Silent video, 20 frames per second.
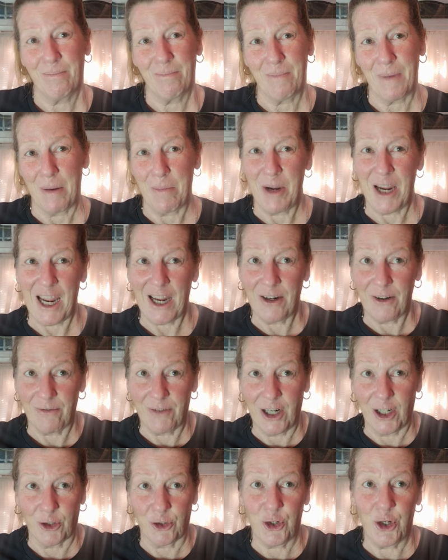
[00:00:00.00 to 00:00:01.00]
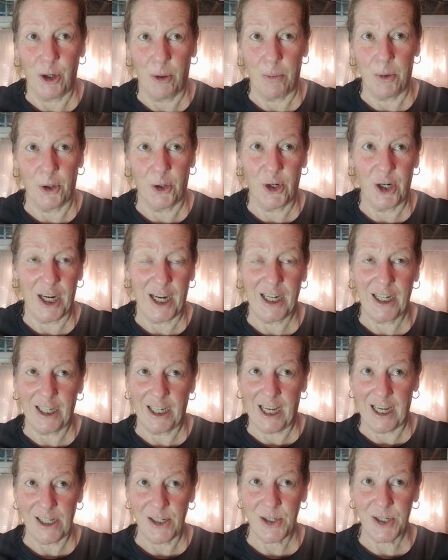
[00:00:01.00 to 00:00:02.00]
maybe end of October,
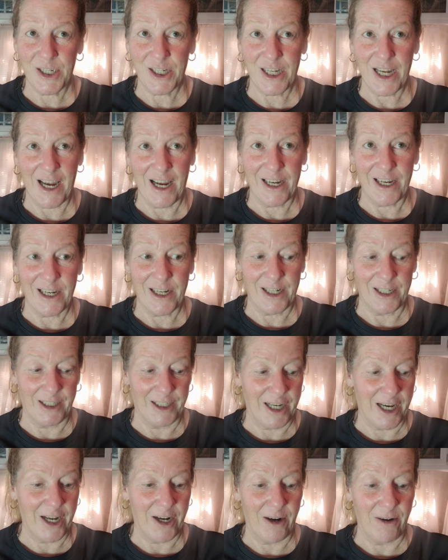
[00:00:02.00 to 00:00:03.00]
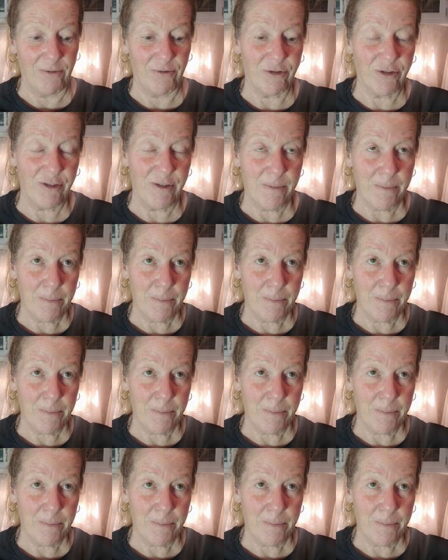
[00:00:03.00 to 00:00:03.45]
unless I get a lot of